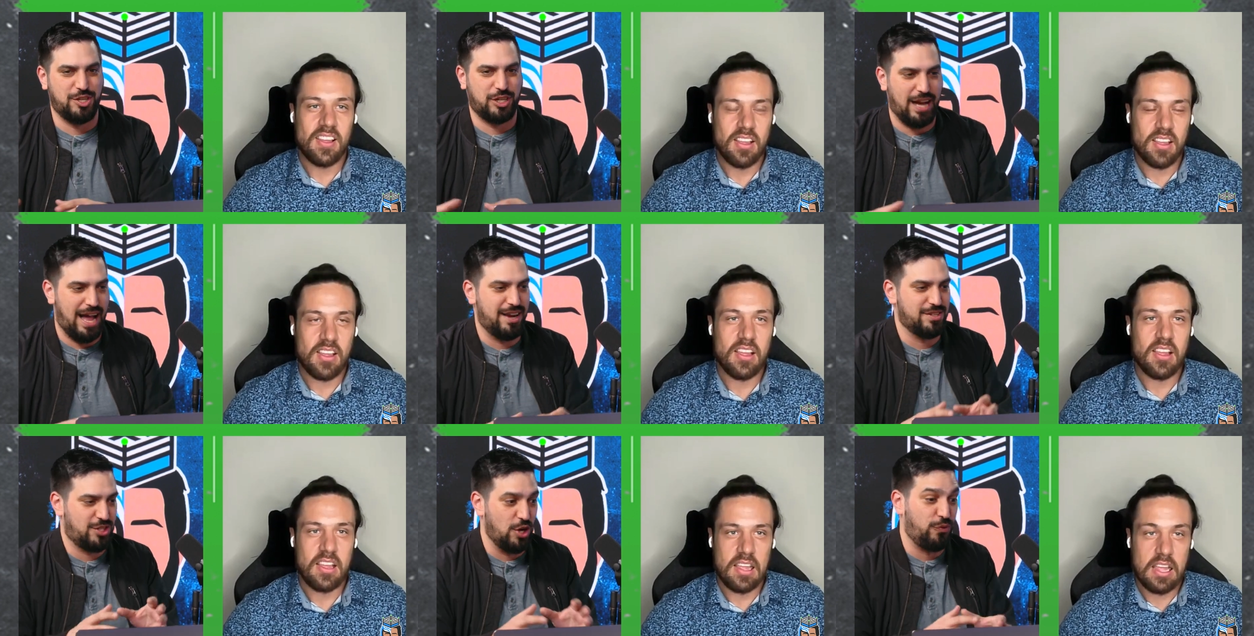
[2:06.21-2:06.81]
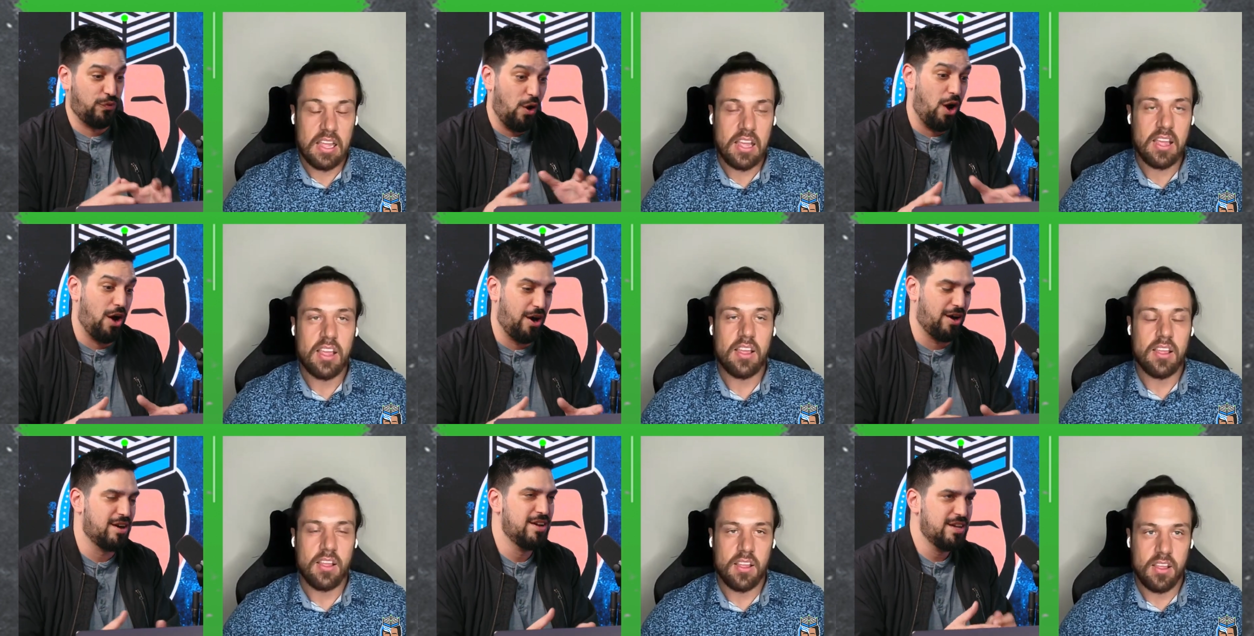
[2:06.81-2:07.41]
Speaker 1: You're kind of so
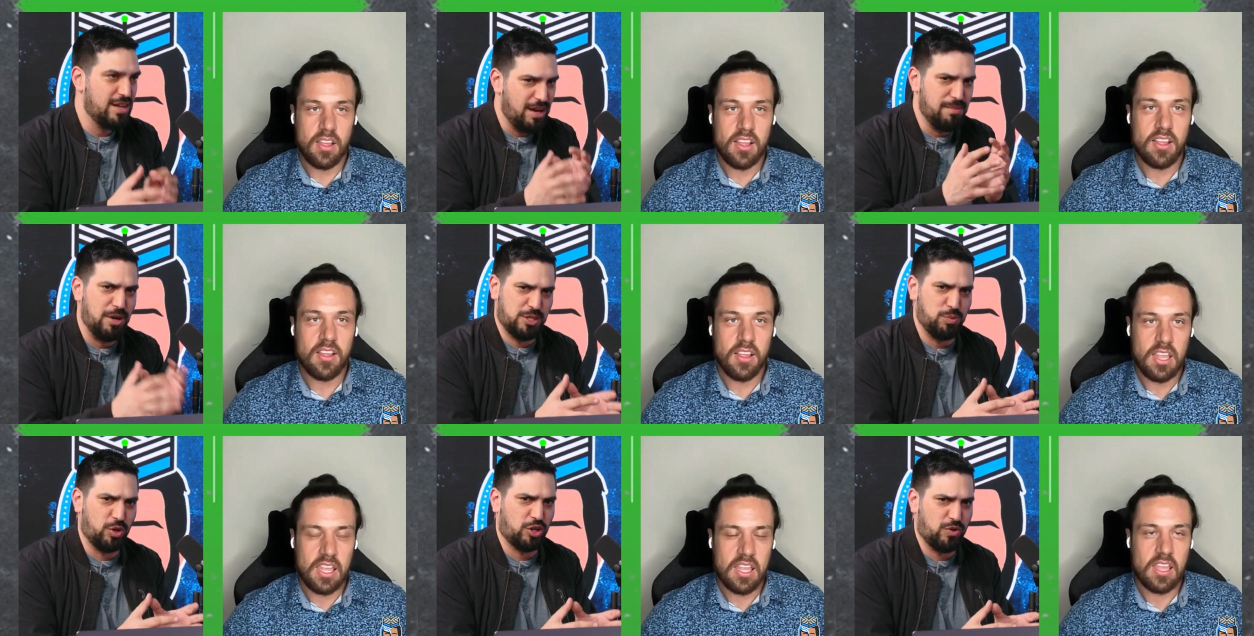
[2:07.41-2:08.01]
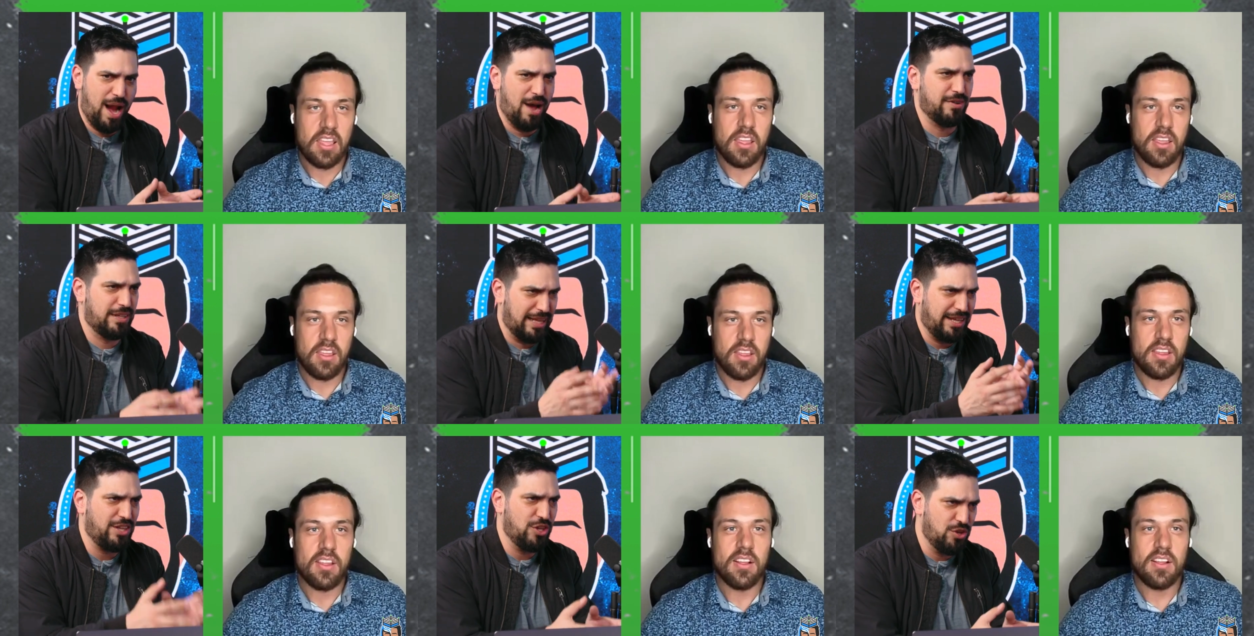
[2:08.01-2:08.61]
far a much more grounded
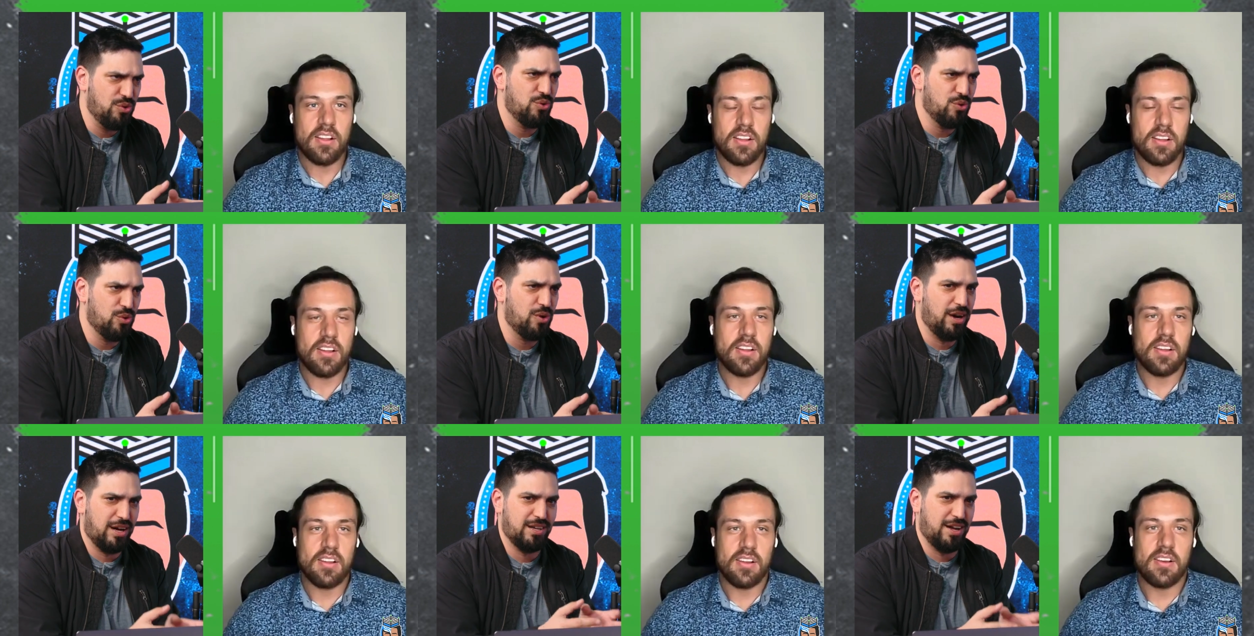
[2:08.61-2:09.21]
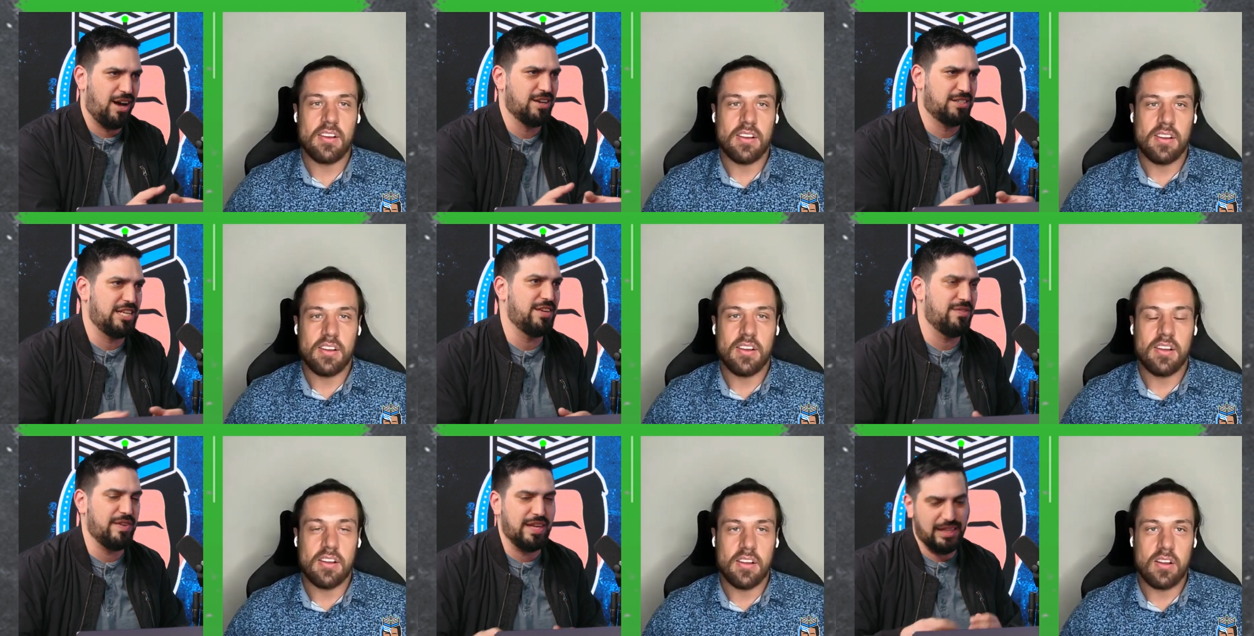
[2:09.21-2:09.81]
like you on, on
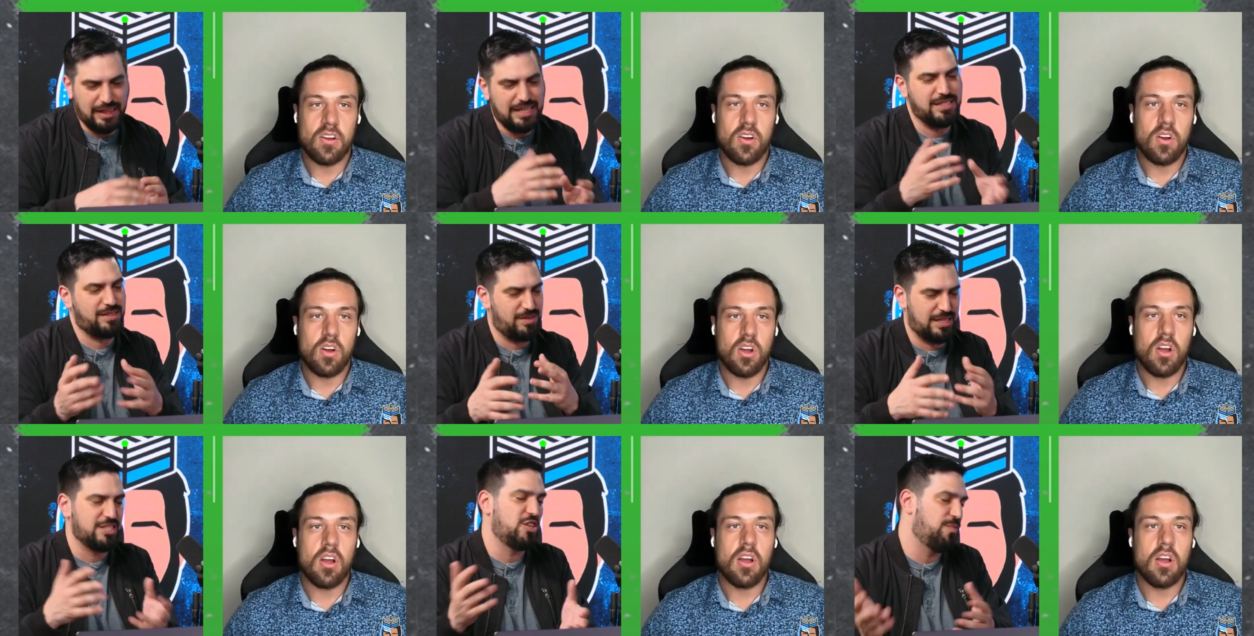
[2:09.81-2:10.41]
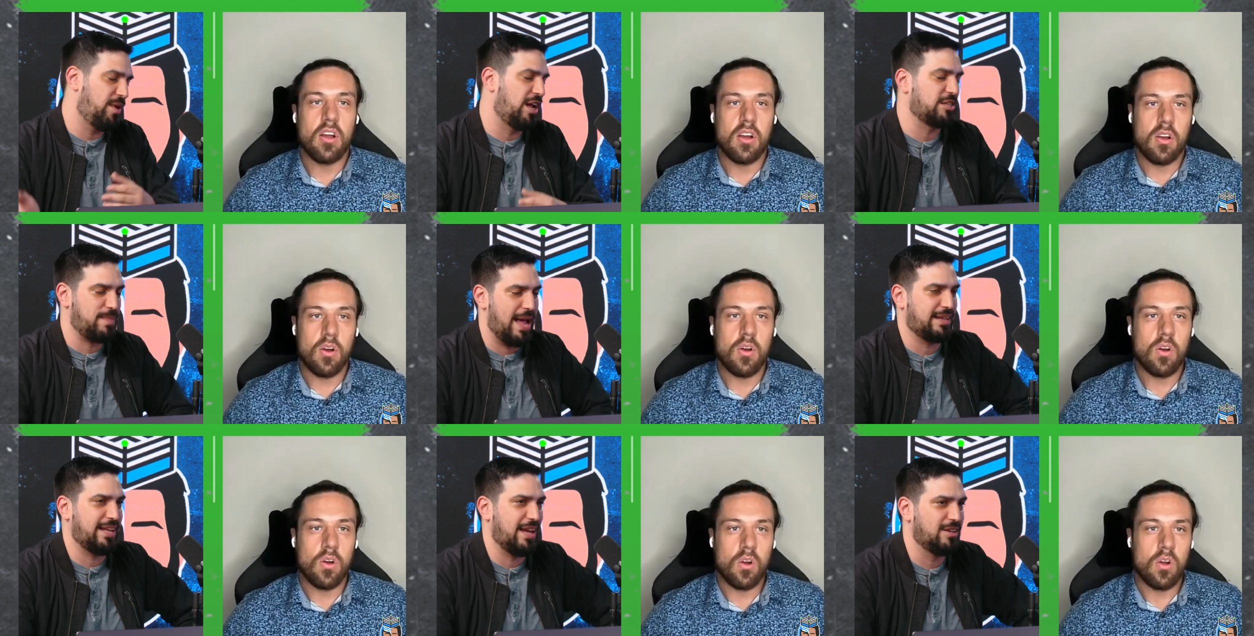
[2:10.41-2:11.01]
TV, at least since you've been on
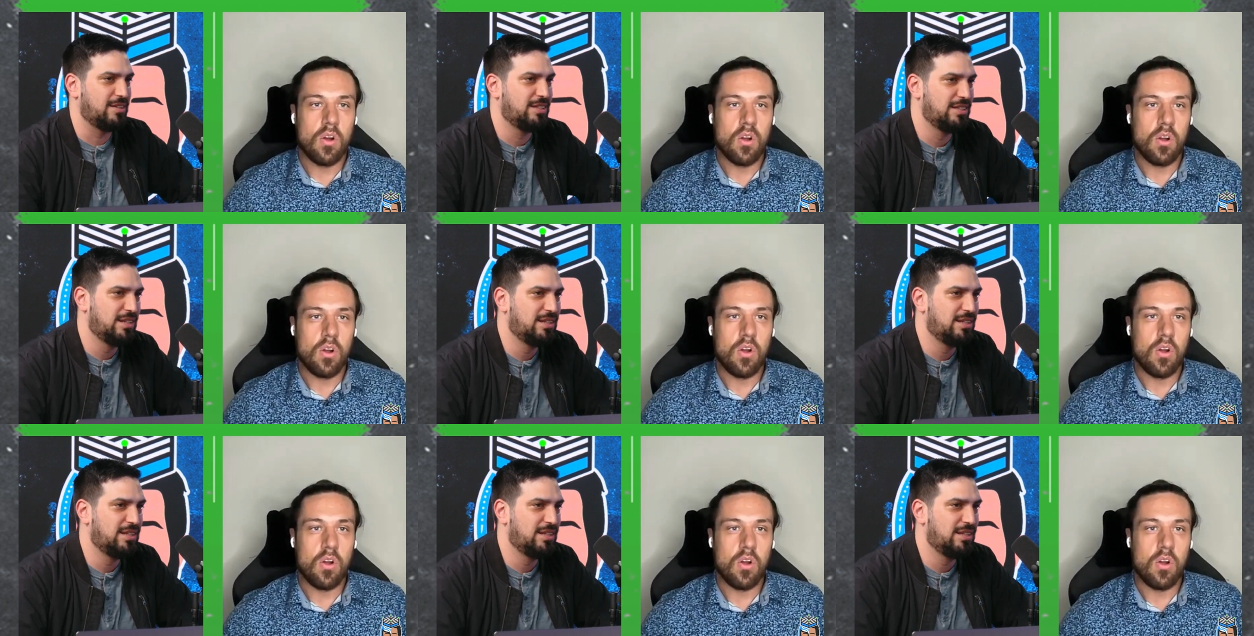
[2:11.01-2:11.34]
SmackDown.